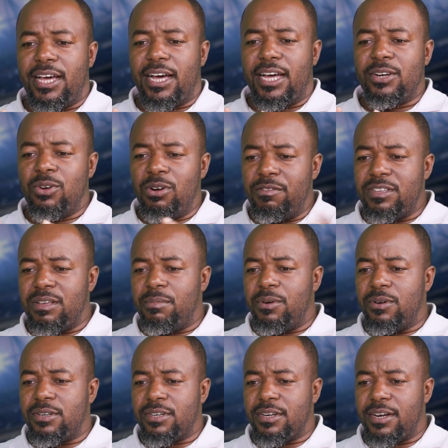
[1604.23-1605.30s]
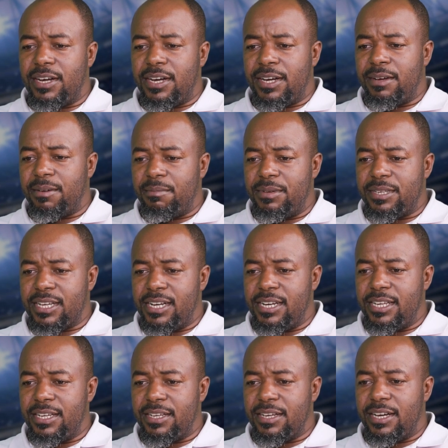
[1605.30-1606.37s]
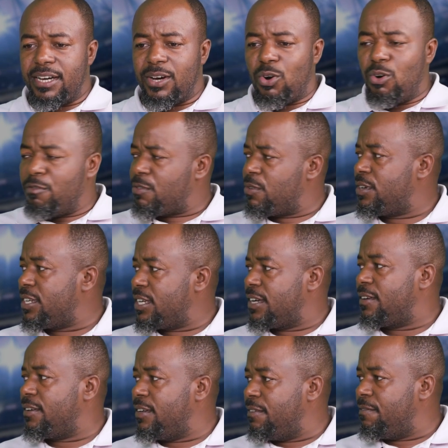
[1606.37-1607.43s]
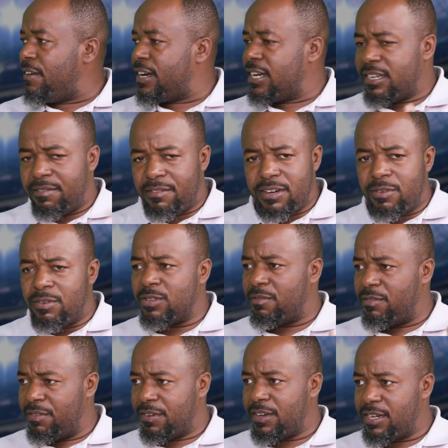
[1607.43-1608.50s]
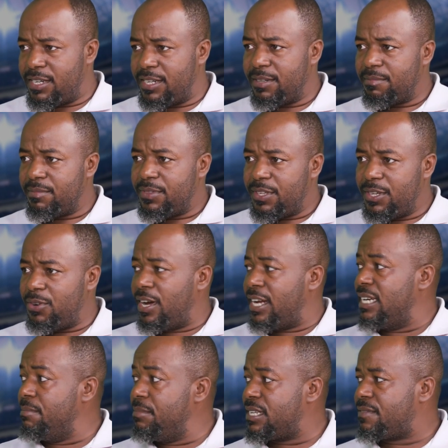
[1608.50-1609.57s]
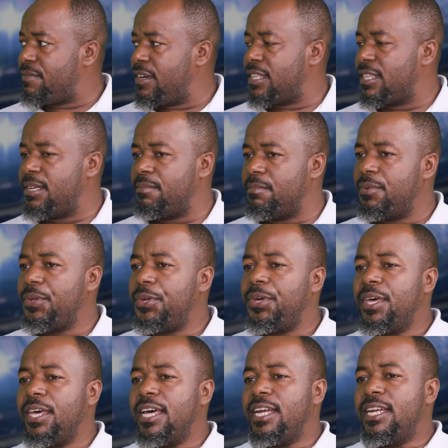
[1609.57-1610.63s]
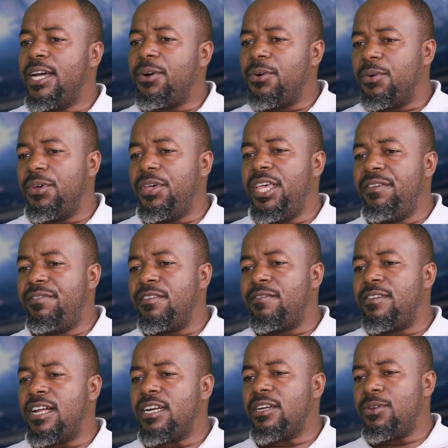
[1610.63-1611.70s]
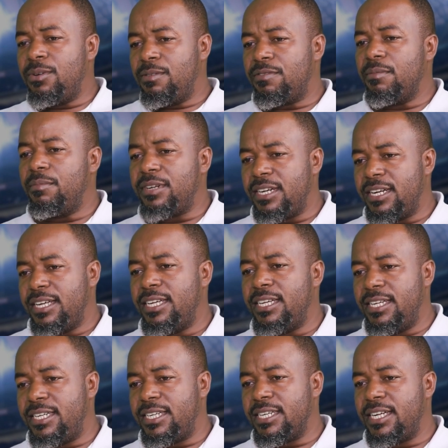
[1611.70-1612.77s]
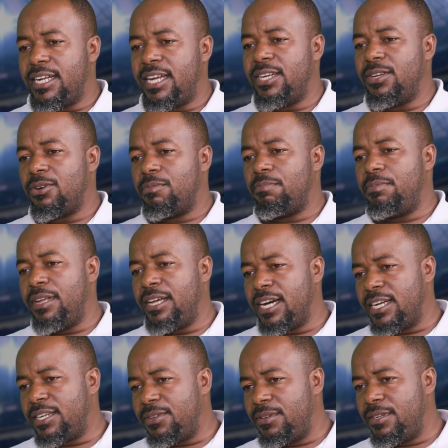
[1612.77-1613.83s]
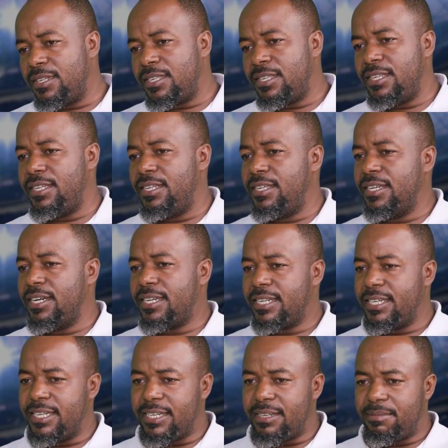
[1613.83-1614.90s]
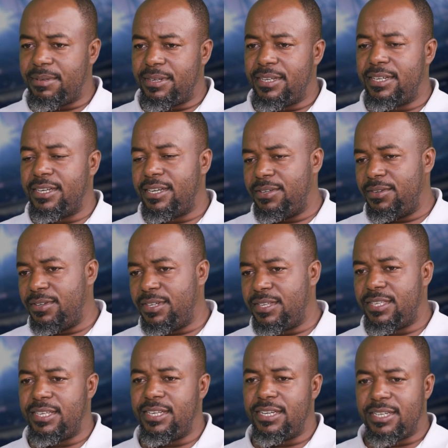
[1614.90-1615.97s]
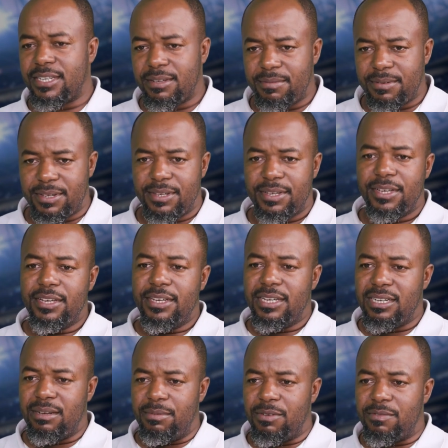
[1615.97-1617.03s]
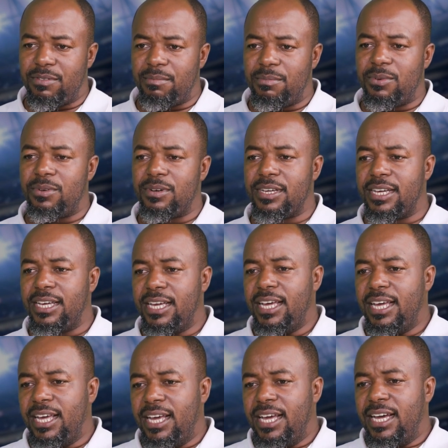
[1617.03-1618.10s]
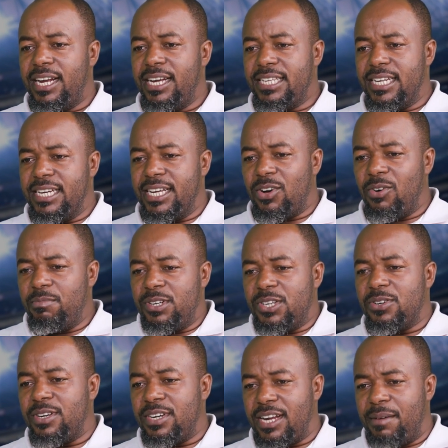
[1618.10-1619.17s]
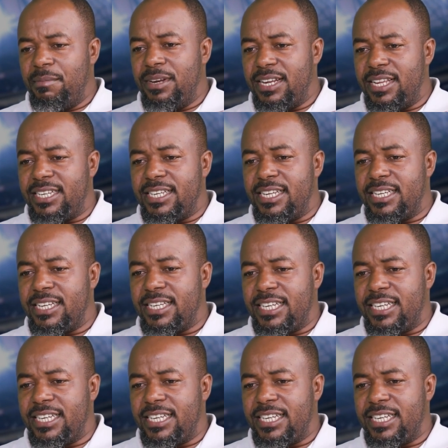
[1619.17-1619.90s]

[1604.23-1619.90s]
And golf is about basically confronting the varying degrees of difficulty, and demystifying them. Now, if you've learned golf from a tender age and you're playing at UGC, at Entebbe, in the bit of Namlonge, listen, the competition, the